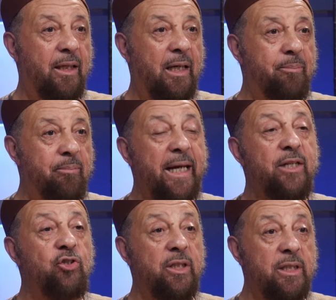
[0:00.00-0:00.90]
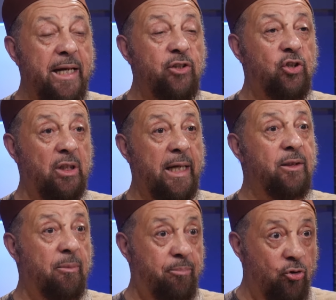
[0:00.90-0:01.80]
a major nation
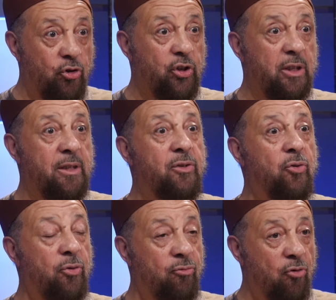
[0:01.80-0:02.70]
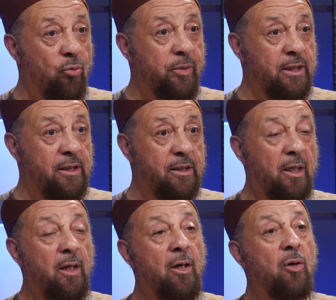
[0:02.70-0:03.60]
like the Persians or the Romans
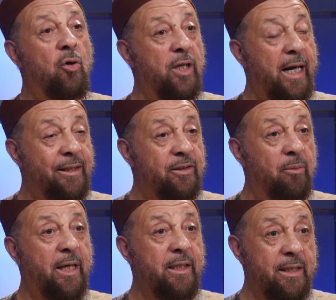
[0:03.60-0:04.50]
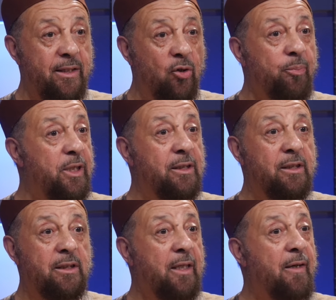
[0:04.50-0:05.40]
or the Aksumite
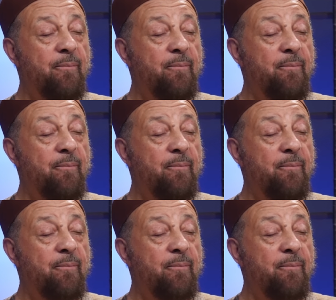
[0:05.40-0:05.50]
Ethiopians.